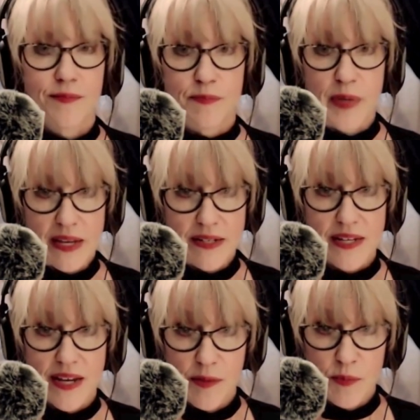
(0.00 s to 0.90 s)
Baked
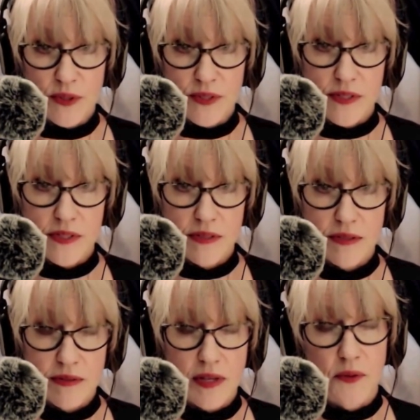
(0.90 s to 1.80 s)
apples.
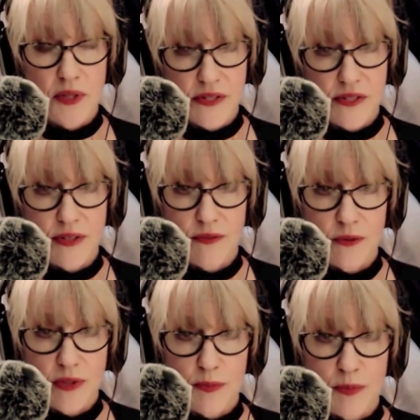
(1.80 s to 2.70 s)
I will also give you a
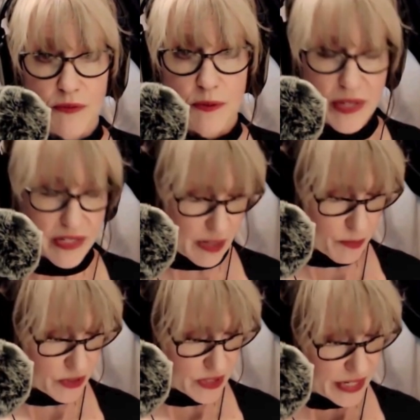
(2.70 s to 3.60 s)
recipe for baked
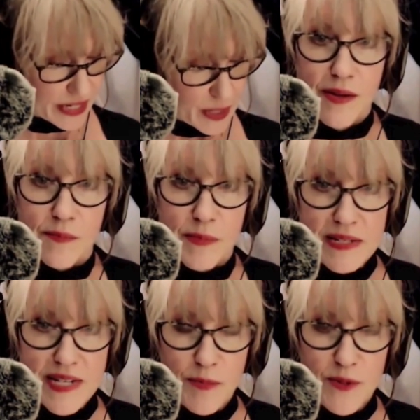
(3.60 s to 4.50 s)
apples.
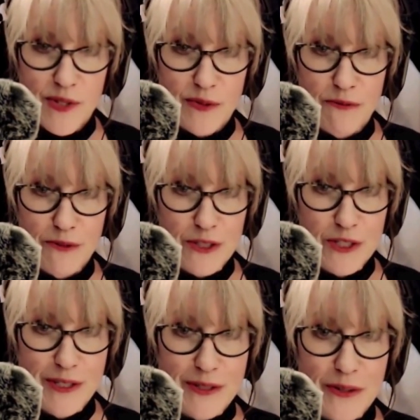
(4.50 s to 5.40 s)
Baked apples are referred
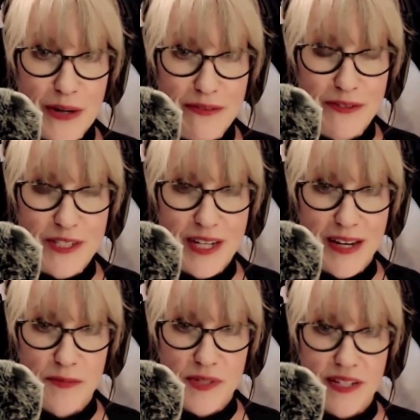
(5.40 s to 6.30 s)
to quite a few
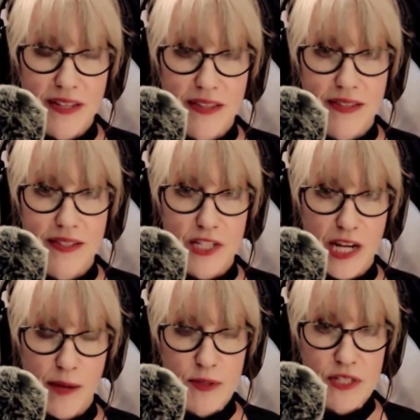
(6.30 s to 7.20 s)
times in the
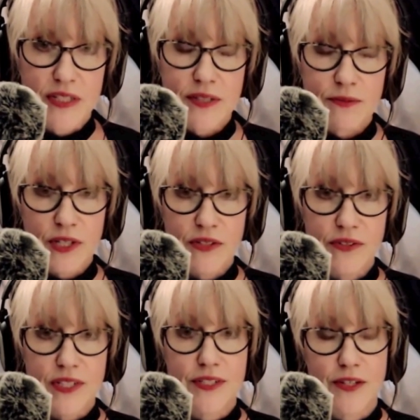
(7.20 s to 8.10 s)
chapter. What you
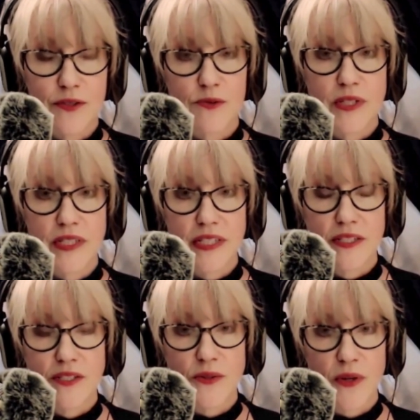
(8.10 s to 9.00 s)
need to know is really
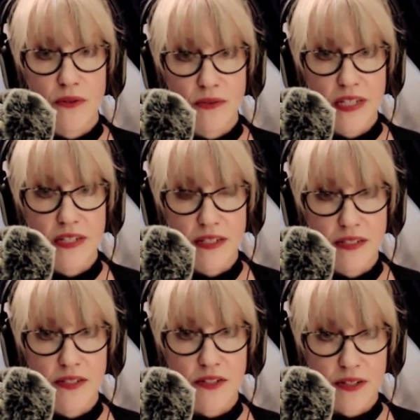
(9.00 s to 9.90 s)
you only need
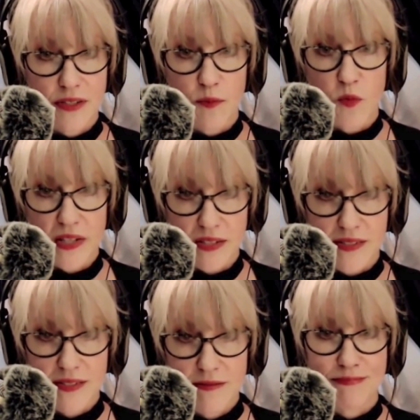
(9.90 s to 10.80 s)
to cook them
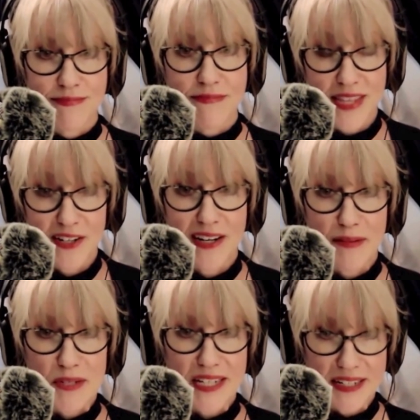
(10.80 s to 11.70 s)
once. There, I'm
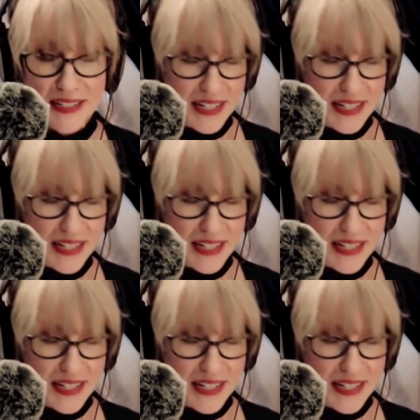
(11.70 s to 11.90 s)
done.